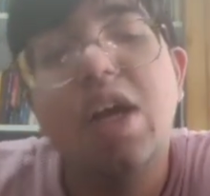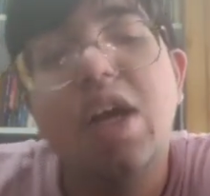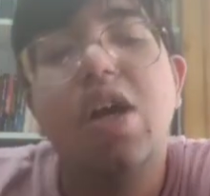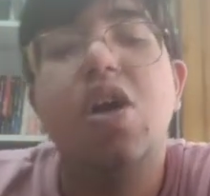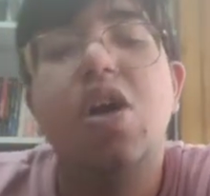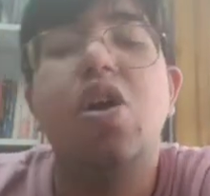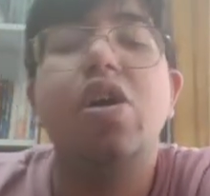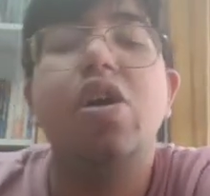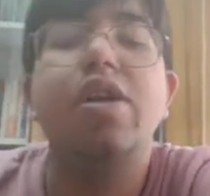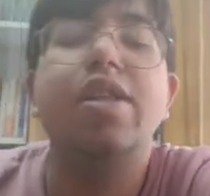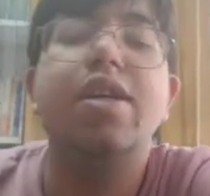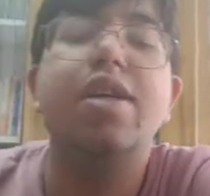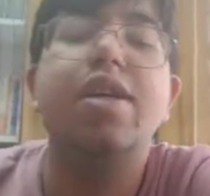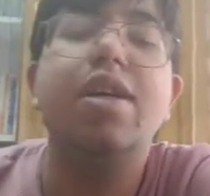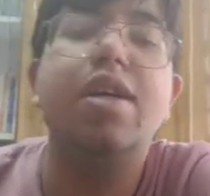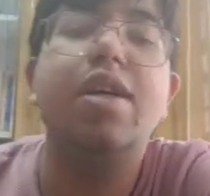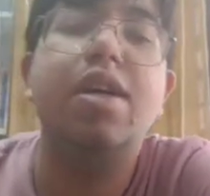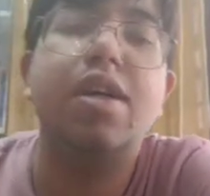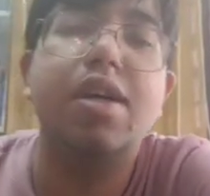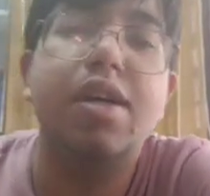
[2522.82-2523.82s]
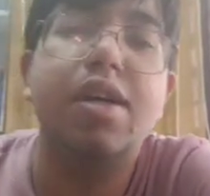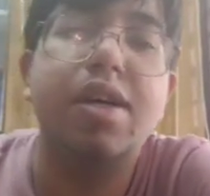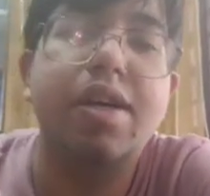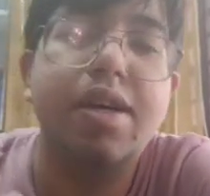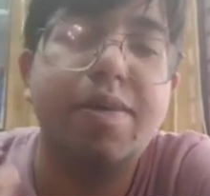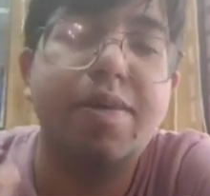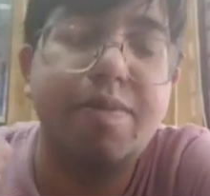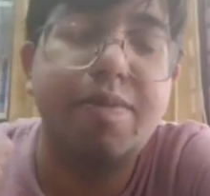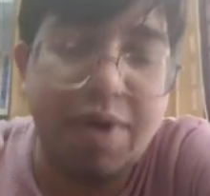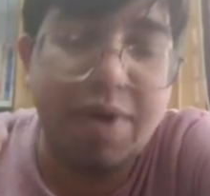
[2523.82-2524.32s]
or
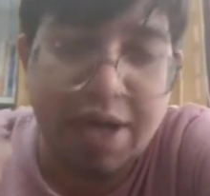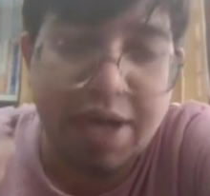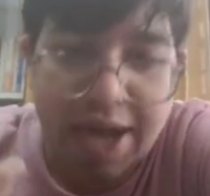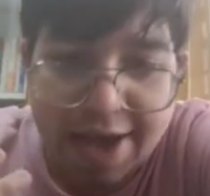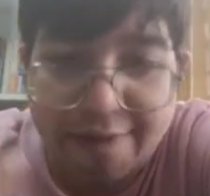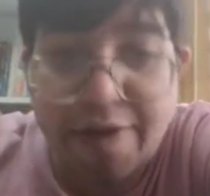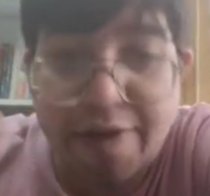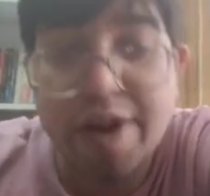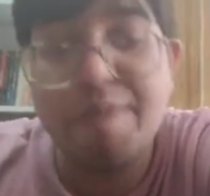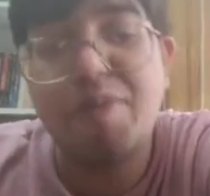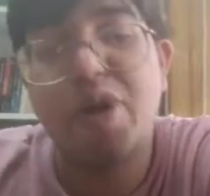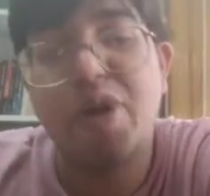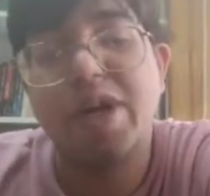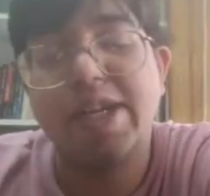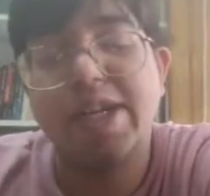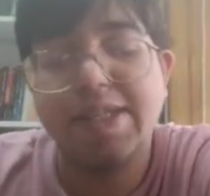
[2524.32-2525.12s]
the livor mortis.